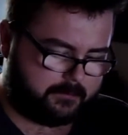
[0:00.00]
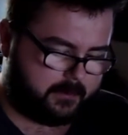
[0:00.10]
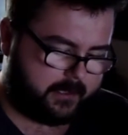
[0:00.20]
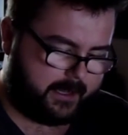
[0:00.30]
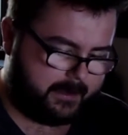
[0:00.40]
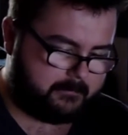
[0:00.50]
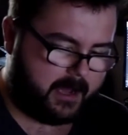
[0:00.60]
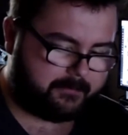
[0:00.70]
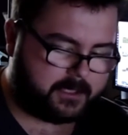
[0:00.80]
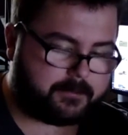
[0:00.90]
but um,
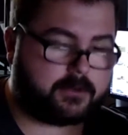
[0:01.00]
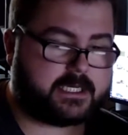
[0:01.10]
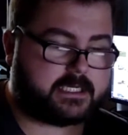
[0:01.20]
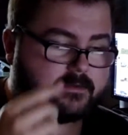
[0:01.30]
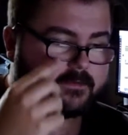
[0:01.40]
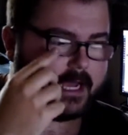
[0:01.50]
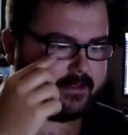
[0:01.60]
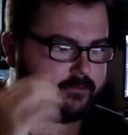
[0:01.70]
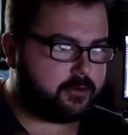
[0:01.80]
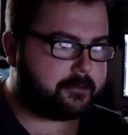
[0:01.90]
I'm in the process of
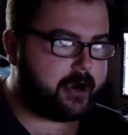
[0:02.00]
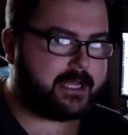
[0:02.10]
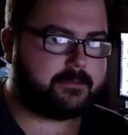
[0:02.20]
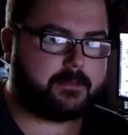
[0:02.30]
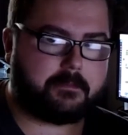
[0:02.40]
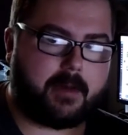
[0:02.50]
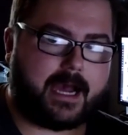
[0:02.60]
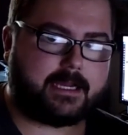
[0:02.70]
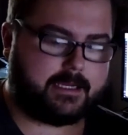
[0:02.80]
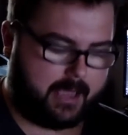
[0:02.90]
kind of upgrading my
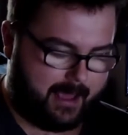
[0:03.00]
Mac.